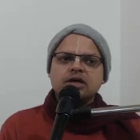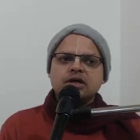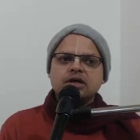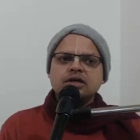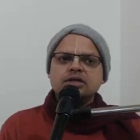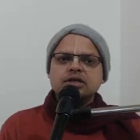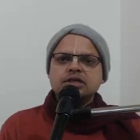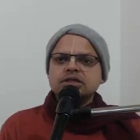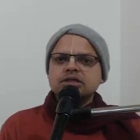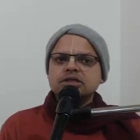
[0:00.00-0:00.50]

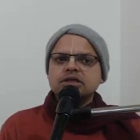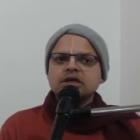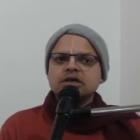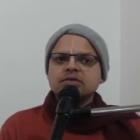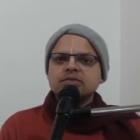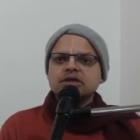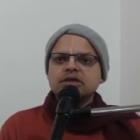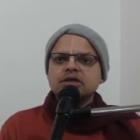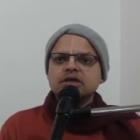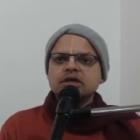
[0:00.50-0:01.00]
heard this in the
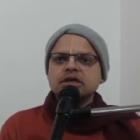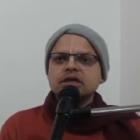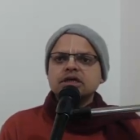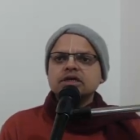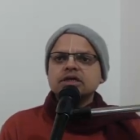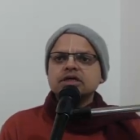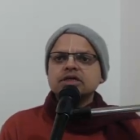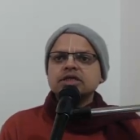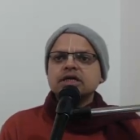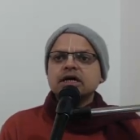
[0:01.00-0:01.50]
commentary?
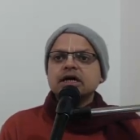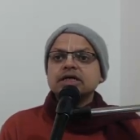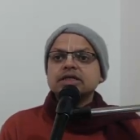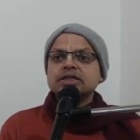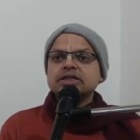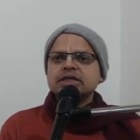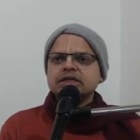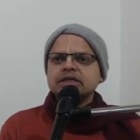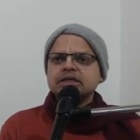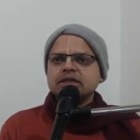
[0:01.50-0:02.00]
It is
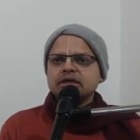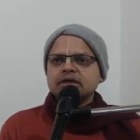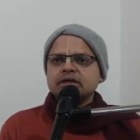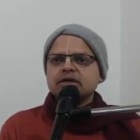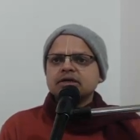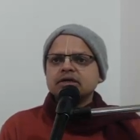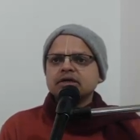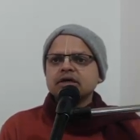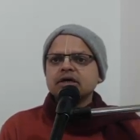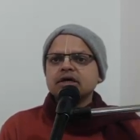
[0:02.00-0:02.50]

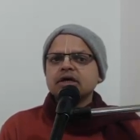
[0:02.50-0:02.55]
achintya.